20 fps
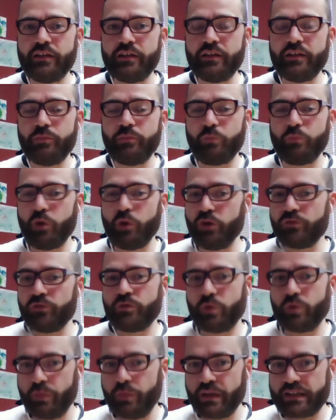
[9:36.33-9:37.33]
moved to
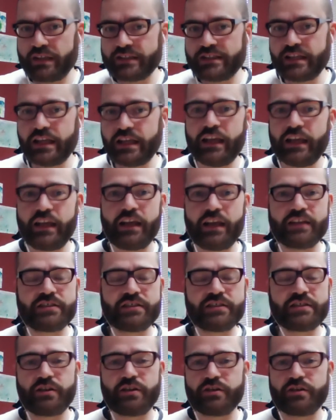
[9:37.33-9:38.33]
a big city, I
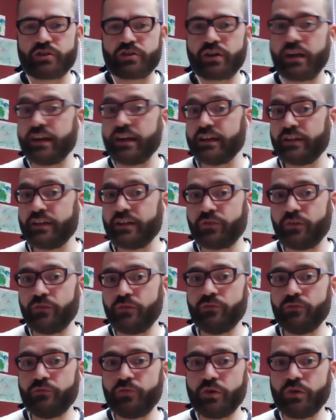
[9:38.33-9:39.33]
started trying different
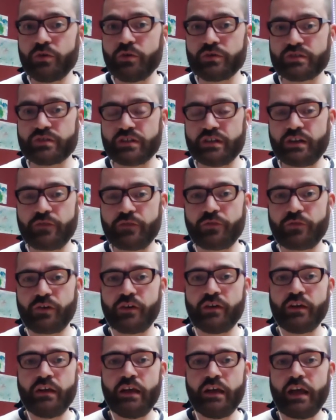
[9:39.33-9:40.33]
foods and different
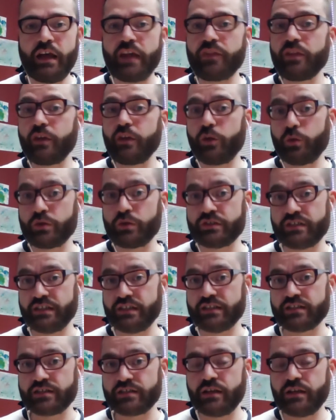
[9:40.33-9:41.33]
ethnic
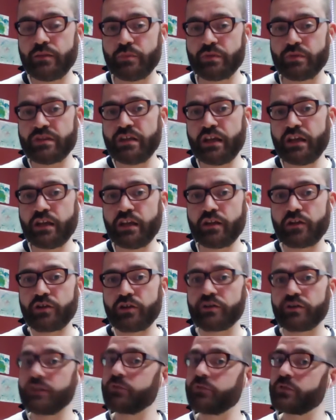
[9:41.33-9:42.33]
cuisines in particular,
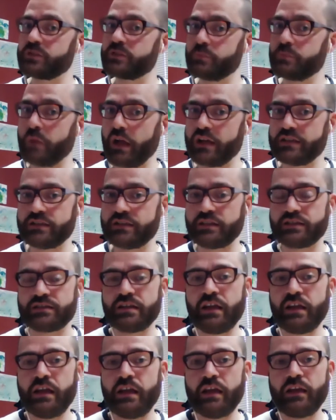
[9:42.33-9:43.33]
different spices,
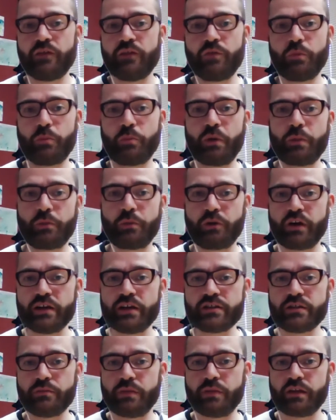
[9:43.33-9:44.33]
different
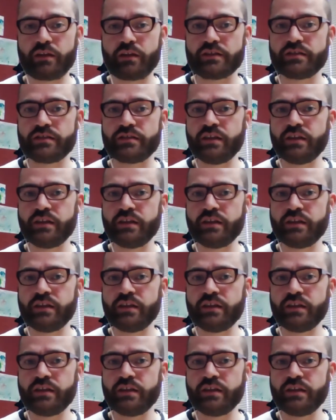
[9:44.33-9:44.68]
preparation methods.